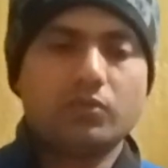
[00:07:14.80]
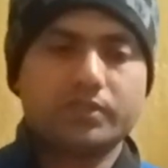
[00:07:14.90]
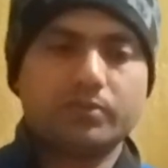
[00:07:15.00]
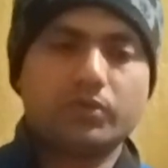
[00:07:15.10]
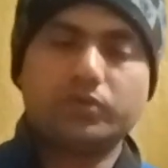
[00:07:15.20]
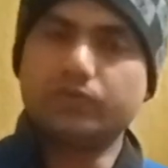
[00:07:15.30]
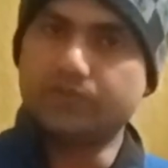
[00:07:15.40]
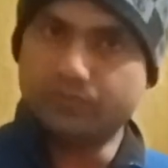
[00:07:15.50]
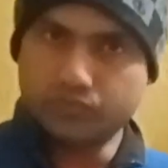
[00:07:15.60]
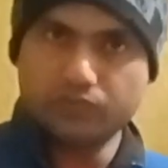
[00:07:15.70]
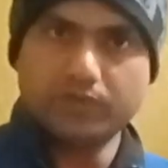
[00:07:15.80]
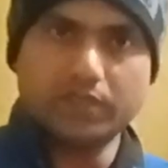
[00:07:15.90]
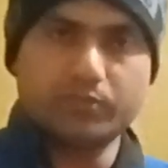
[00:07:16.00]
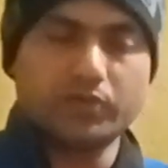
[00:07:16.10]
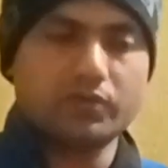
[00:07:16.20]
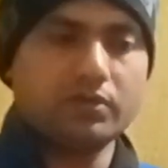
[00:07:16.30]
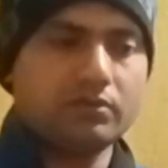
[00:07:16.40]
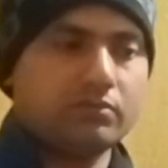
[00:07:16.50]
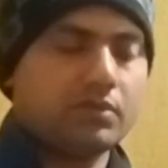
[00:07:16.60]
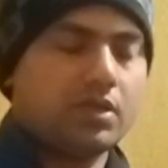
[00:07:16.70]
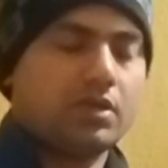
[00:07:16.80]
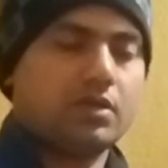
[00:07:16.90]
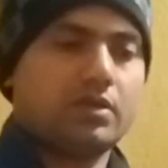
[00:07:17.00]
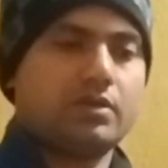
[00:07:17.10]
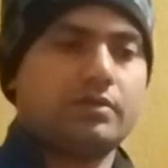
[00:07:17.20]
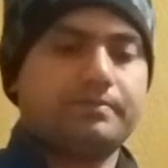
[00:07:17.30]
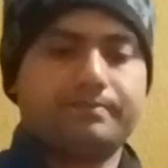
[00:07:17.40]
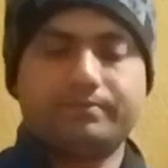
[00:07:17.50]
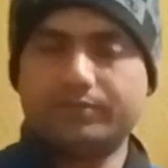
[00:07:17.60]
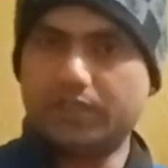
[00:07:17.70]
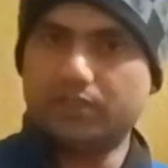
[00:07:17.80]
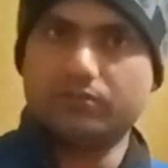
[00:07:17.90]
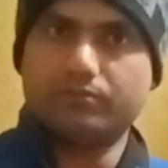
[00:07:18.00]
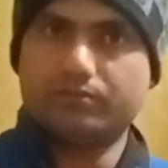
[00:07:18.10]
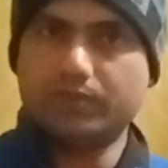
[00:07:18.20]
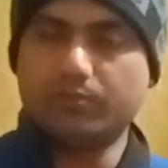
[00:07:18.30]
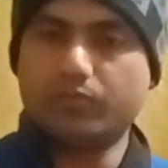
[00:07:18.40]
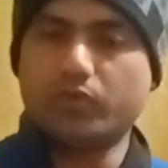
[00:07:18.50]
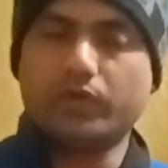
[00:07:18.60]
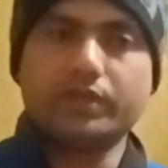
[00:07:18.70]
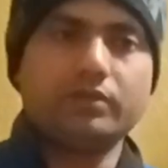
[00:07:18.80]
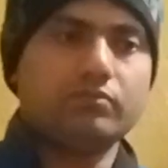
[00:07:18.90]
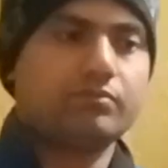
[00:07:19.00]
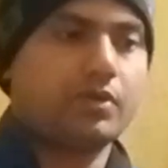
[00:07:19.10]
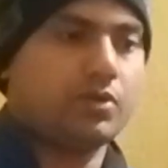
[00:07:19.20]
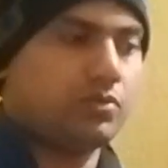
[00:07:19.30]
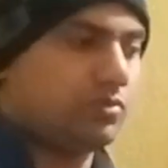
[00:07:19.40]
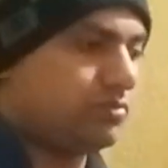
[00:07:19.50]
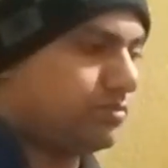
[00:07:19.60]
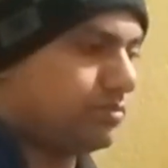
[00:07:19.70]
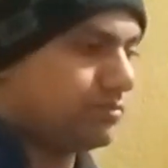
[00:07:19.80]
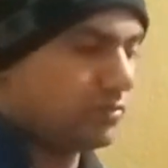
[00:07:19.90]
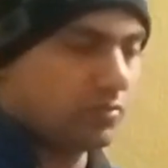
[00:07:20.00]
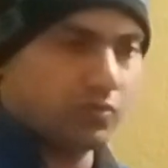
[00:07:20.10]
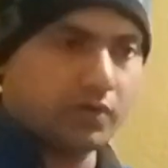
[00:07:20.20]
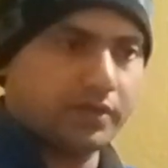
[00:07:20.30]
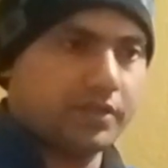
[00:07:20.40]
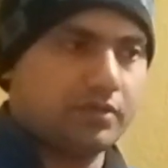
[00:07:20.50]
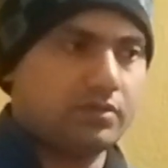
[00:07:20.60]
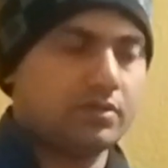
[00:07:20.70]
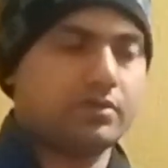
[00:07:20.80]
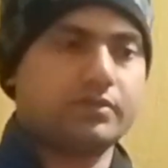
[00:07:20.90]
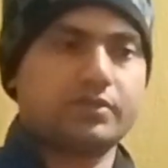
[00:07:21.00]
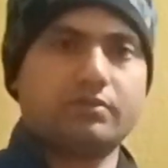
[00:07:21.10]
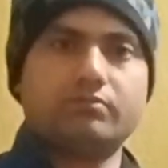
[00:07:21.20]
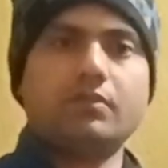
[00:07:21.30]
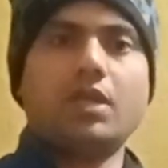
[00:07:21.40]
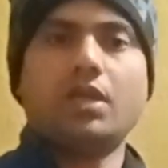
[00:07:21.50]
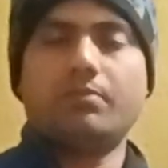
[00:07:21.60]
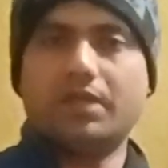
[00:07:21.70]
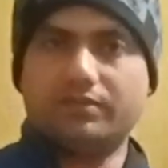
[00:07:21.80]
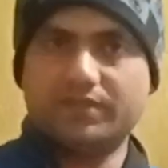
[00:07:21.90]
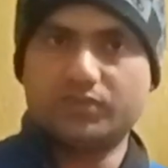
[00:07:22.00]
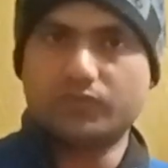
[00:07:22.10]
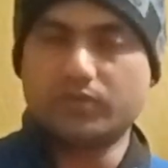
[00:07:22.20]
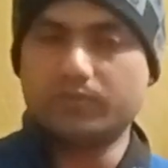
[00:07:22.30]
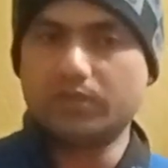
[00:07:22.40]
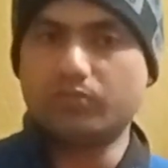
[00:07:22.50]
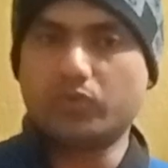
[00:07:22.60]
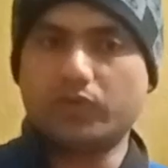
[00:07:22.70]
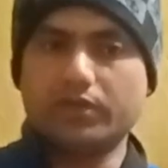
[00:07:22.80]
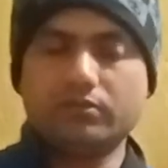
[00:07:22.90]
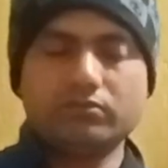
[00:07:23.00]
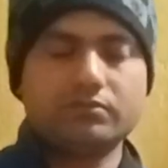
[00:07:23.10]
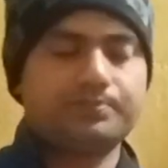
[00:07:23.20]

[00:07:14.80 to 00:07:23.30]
was able to remove that particular uh, employee who want some benefits from the employer.